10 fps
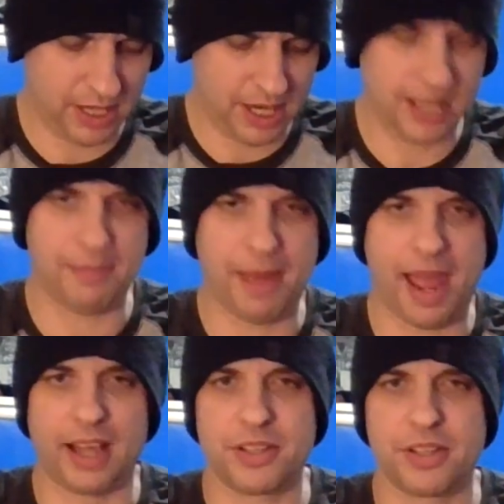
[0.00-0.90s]
of take you
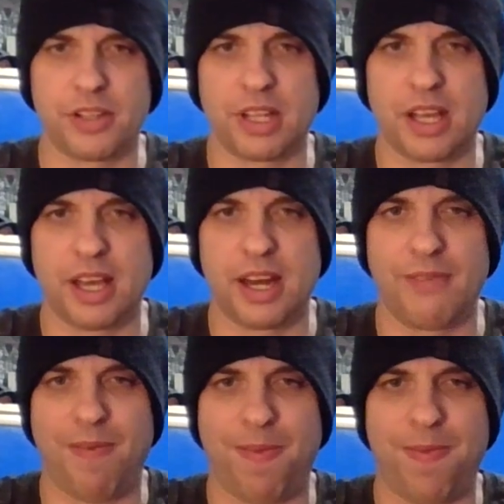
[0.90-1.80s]
back, so you can kind of,
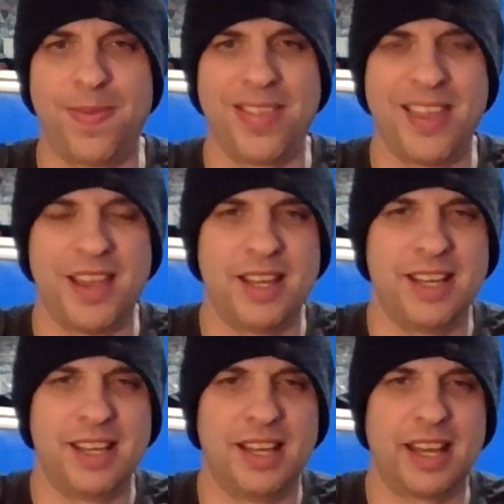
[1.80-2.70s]

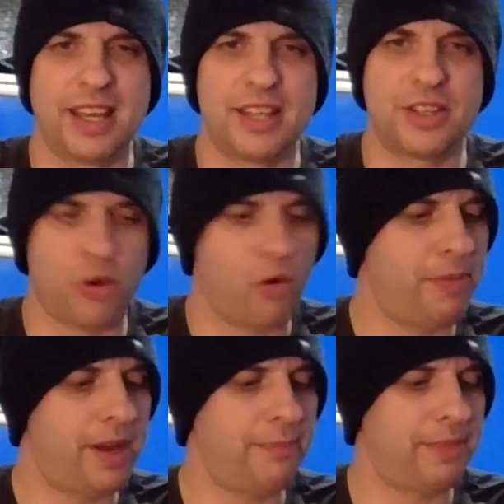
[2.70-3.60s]
I guess,
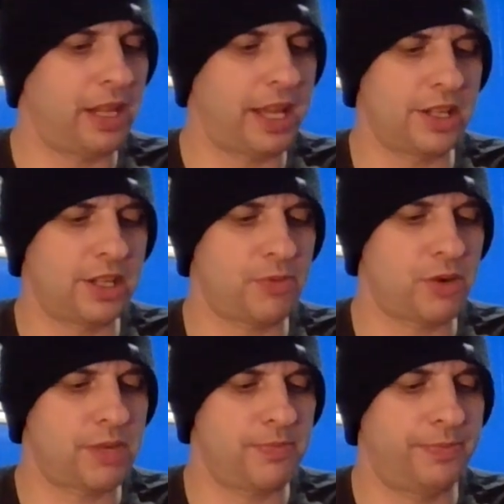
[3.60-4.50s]
open up the lens
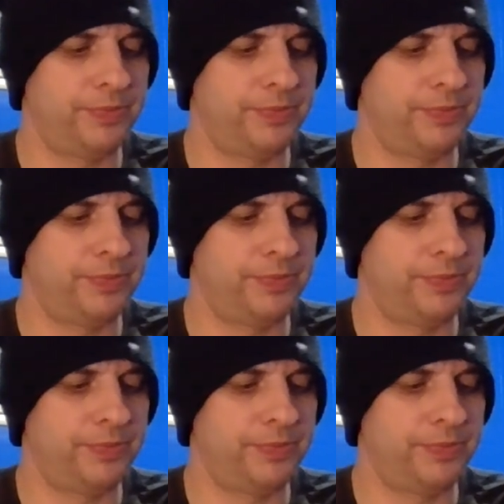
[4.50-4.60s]
more.